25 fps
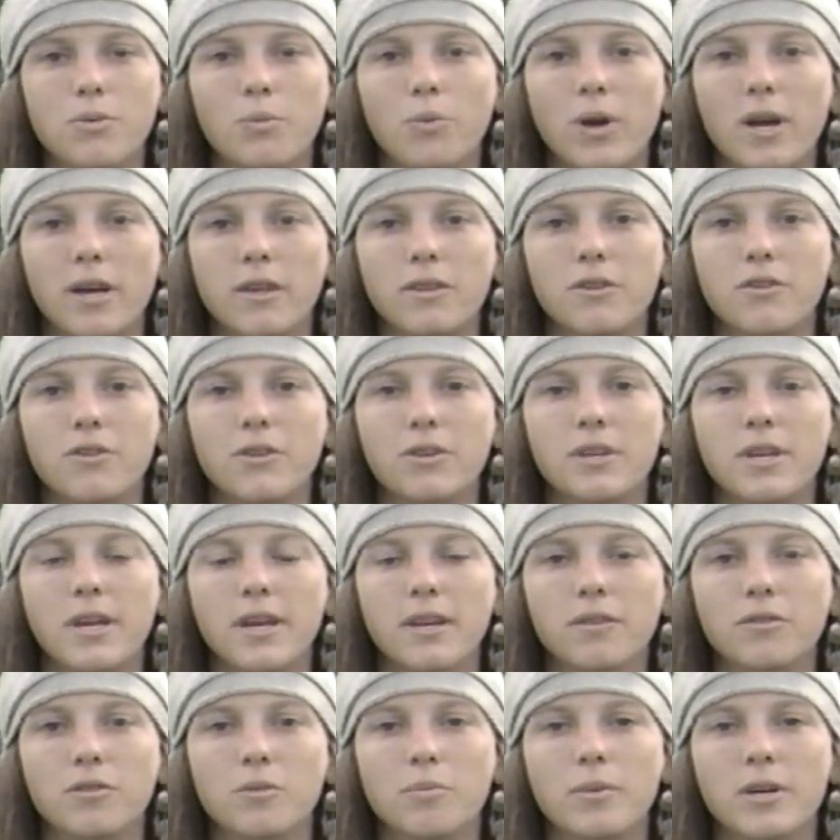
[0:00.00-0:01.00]
the way that the
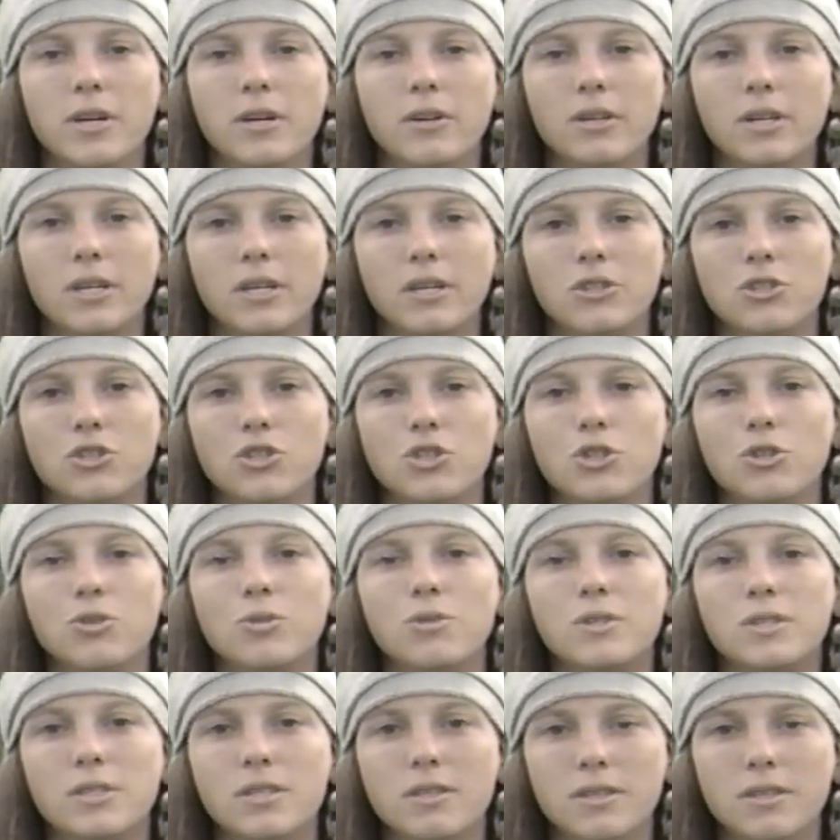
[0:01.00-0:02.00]
Native Americans
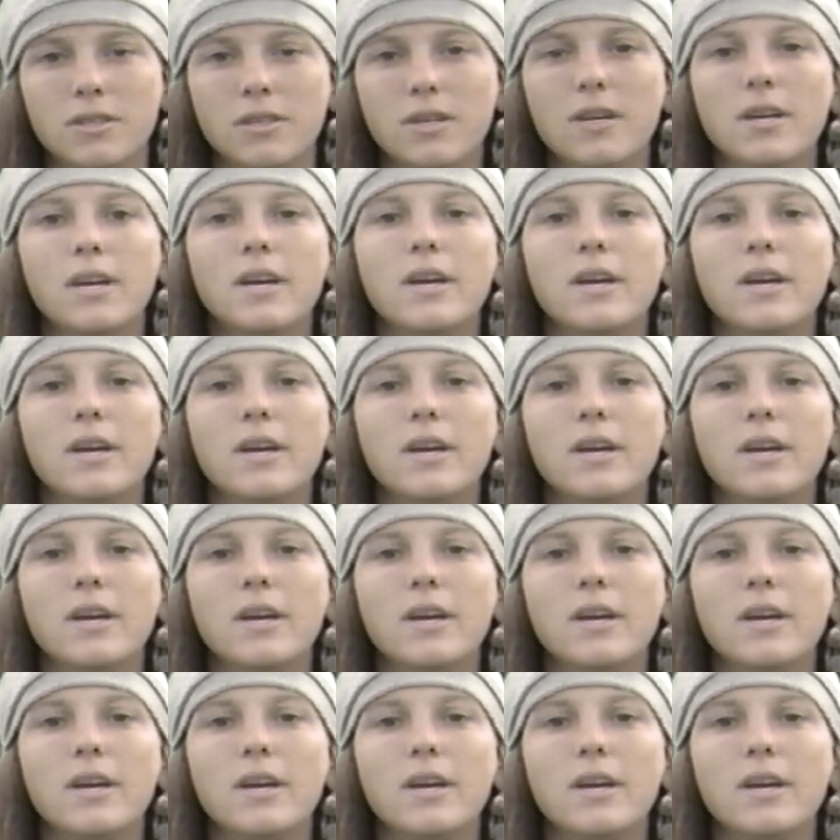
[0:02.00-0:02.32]
used it,